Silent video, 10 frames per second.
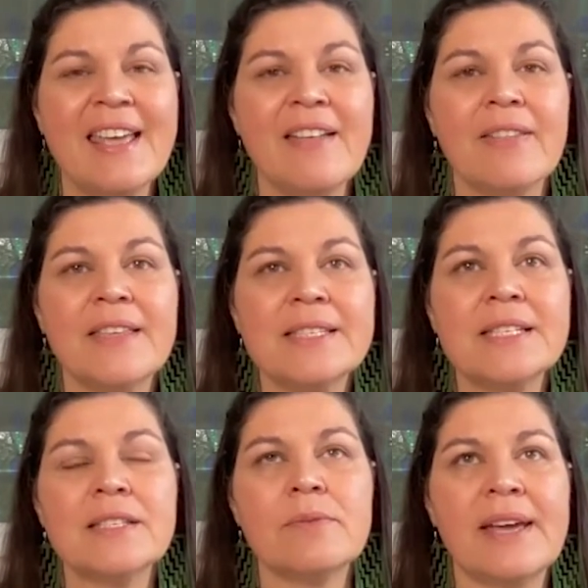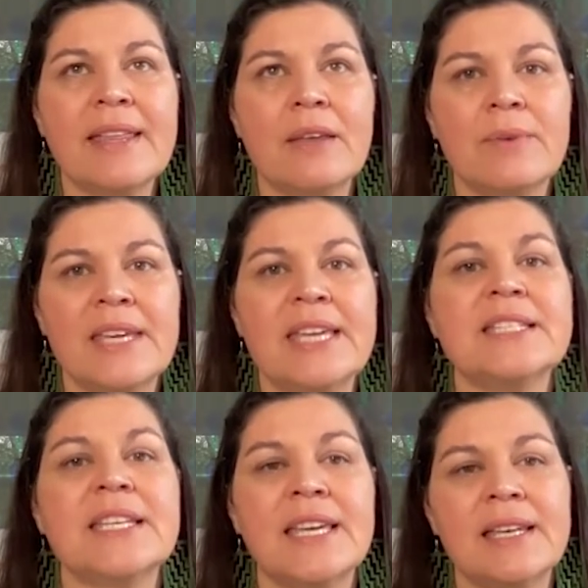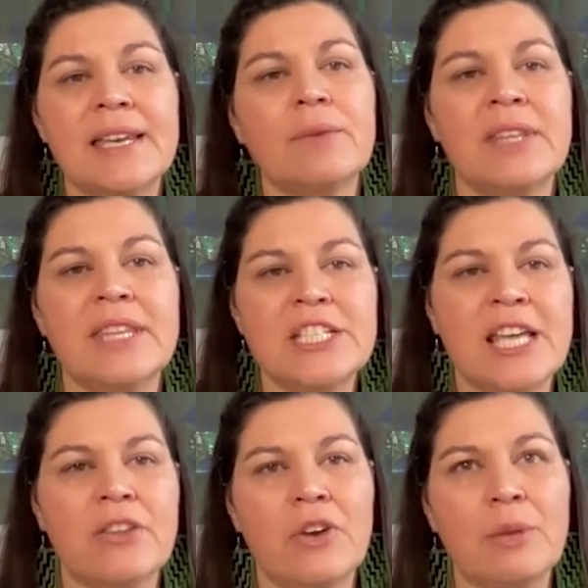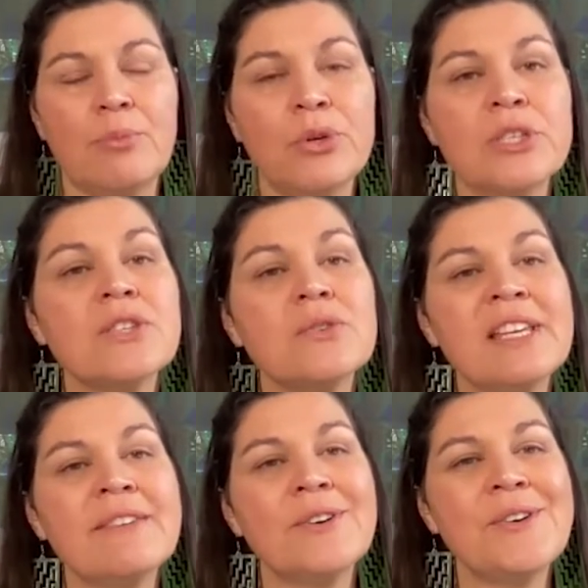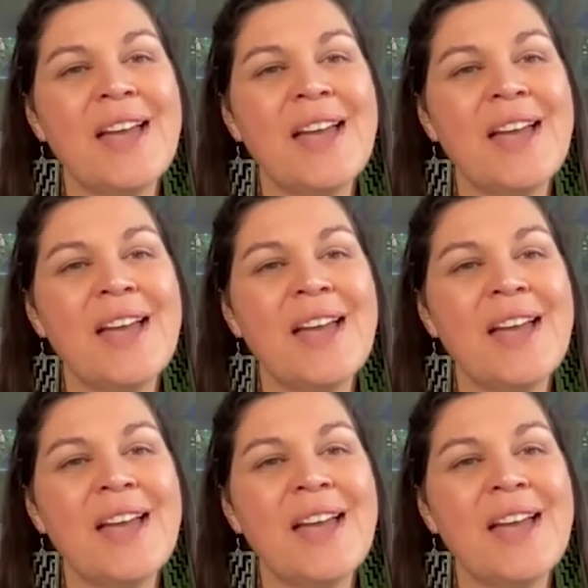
this is the way that we get to connect with each other at a personal level.